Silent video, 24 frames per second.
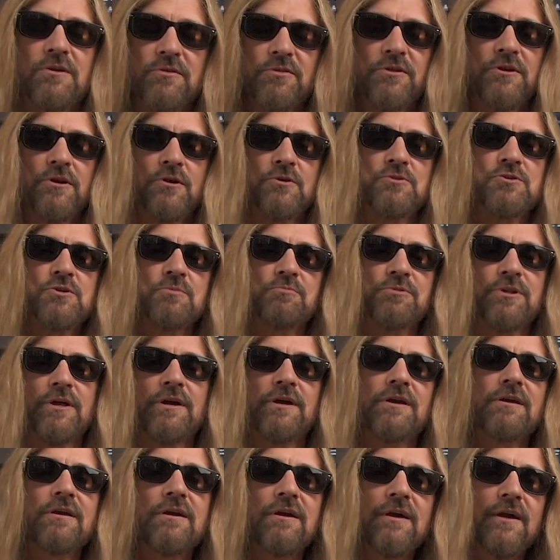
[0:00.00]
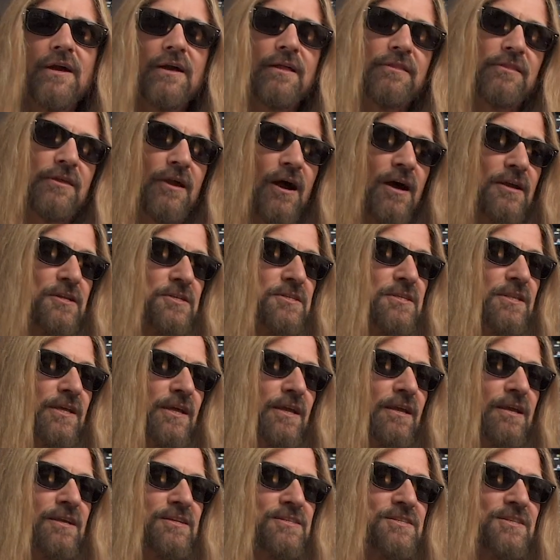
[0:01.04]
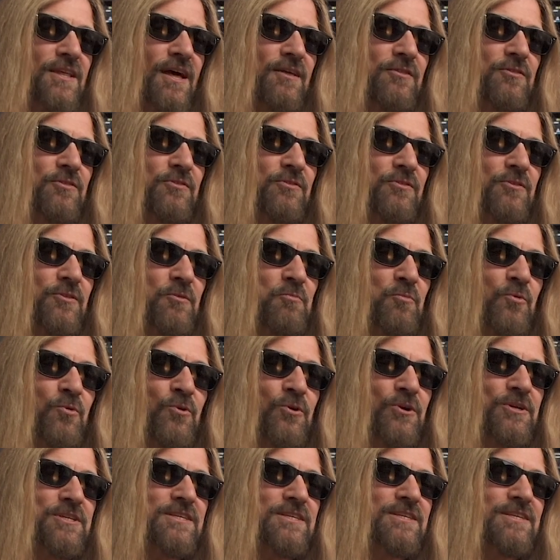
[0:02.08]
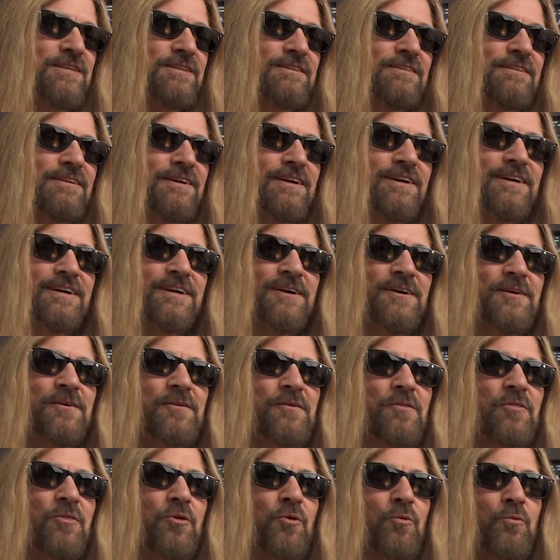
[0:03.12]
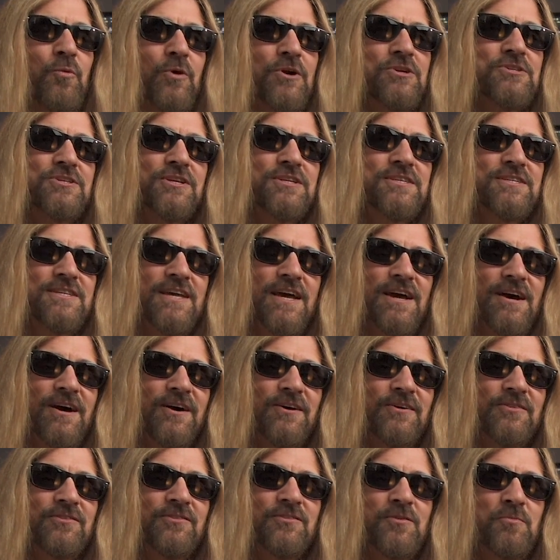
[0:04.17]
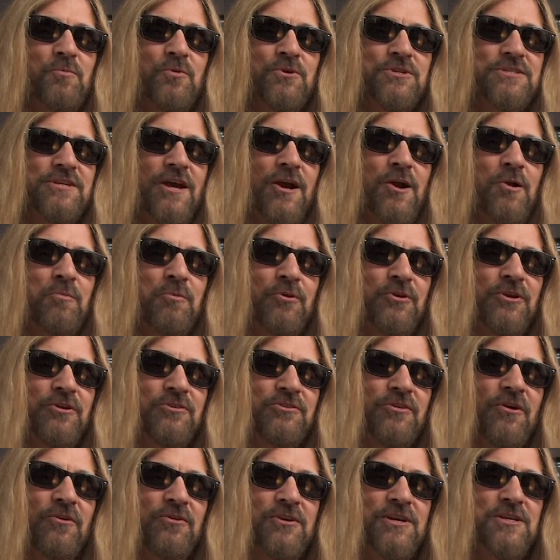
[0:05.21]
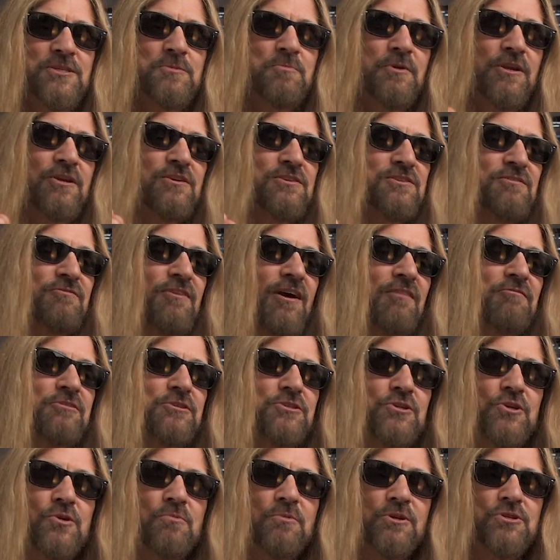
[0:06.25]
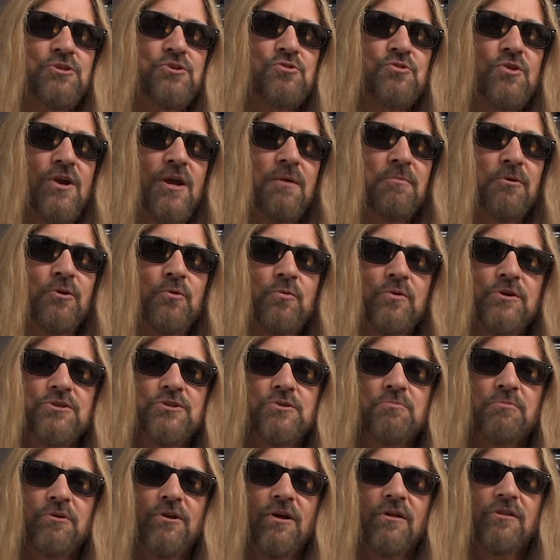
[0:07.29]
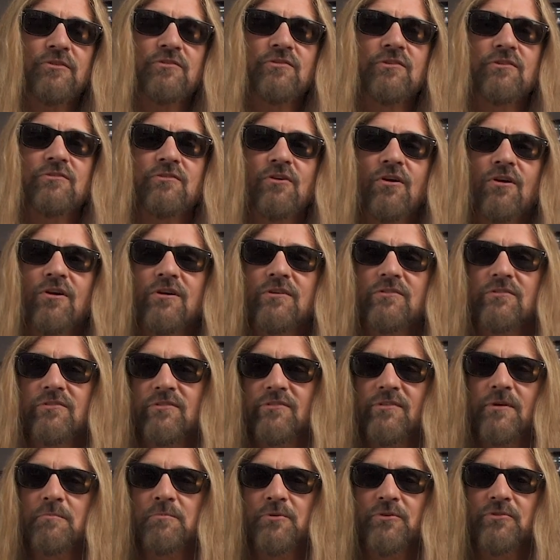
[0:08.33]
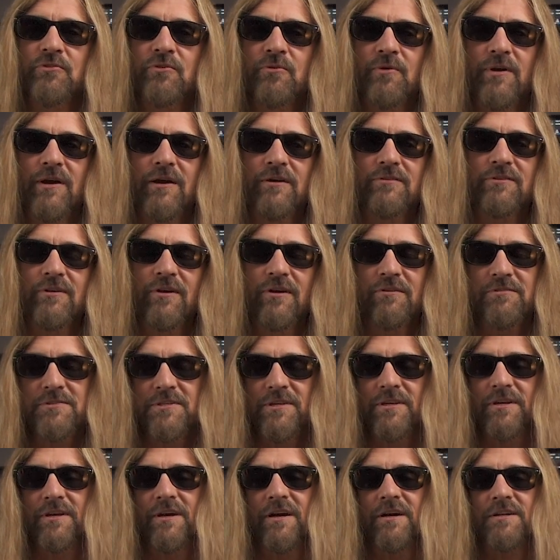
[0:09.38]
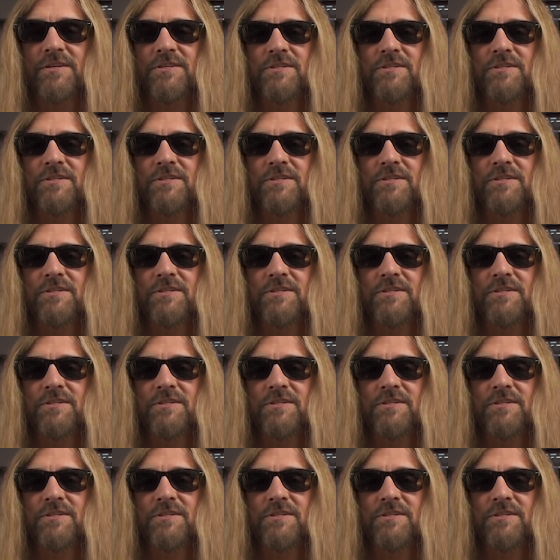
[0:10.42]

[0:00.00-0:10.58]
hear the notes you're playing. The oddest thing is that the worse it sounds, the more terrible your tone is because of having too much treble. Once you put all those guitars and cymbals around it, all of a sudden it kind